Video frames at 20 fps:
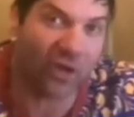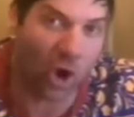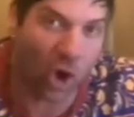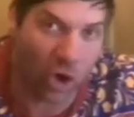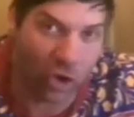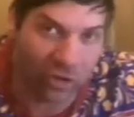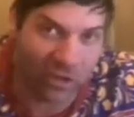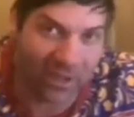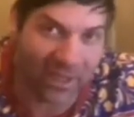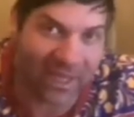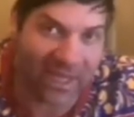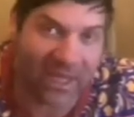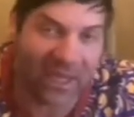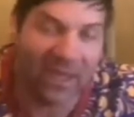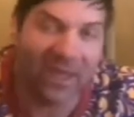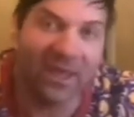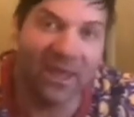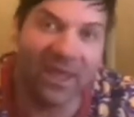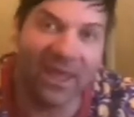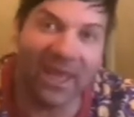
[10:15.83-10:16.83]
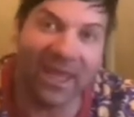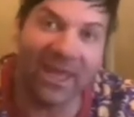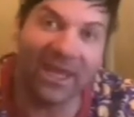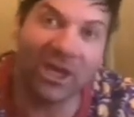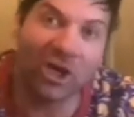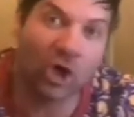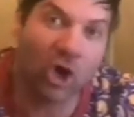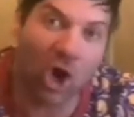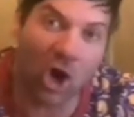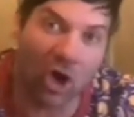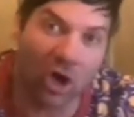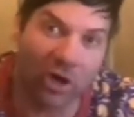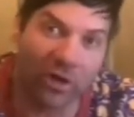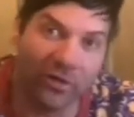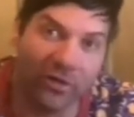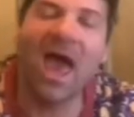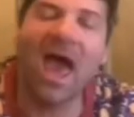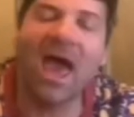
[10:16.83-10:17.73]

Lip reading: only in God.